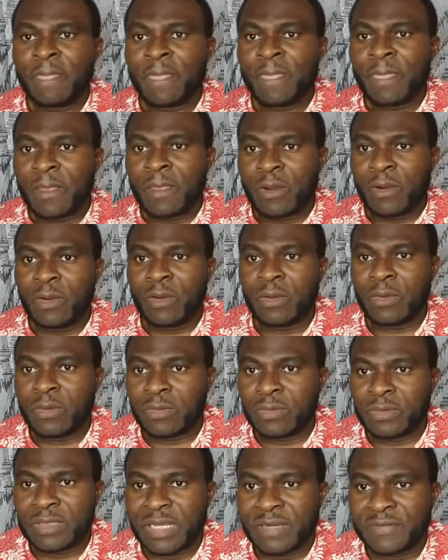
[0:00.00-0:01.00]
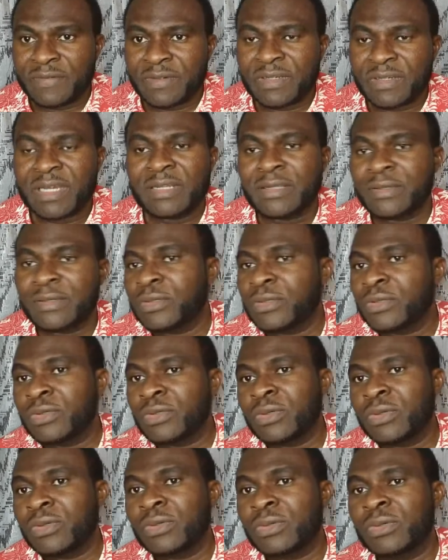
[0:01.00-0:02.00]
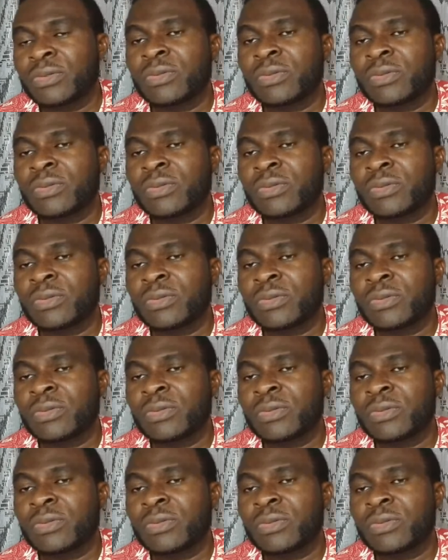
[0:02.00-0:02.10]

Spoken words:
or in Africa, they don't know